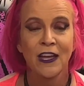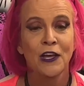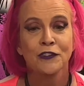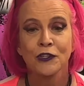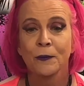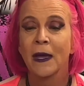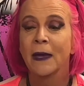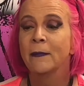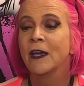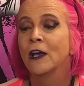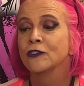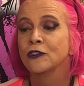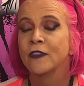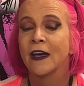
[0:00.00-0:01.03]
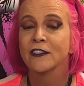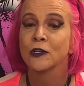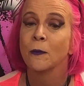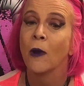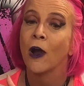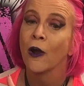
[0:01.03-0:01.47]
So maybe I'll do that
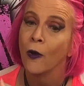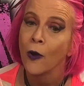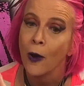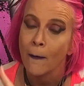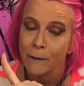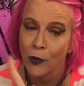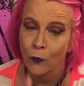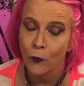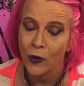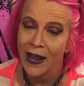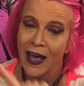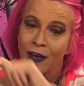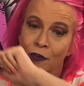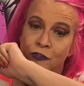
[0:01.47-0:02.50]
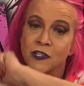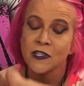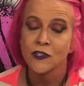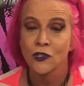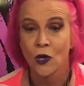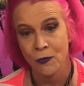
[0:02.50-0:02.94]
tomorrow. But what else
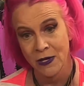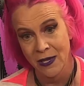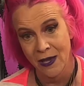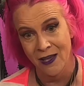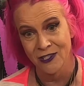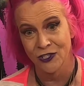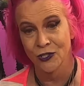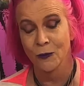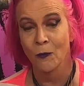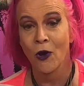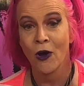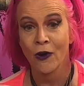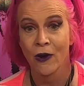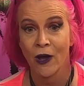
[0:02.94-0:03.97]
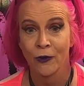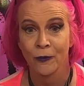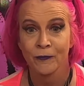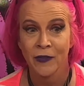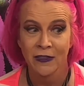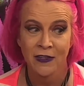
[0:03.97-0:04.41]
is going on tomorrow?
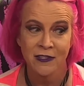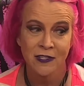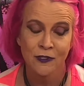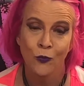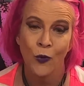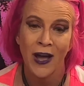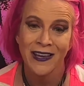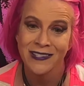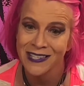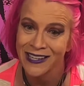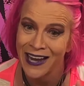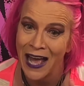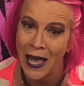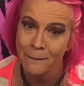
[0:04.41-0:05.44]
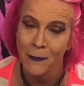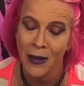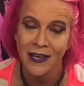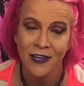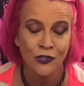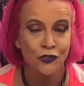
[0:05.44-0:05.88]
And this is why I said I
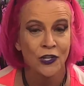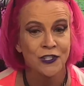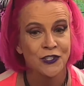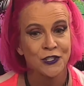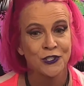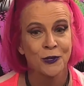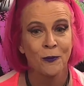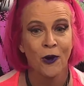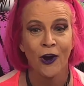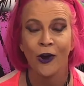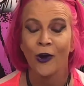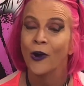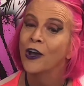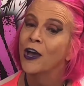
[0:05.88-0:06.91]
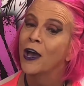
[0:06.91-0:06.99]
might address it tomorrow.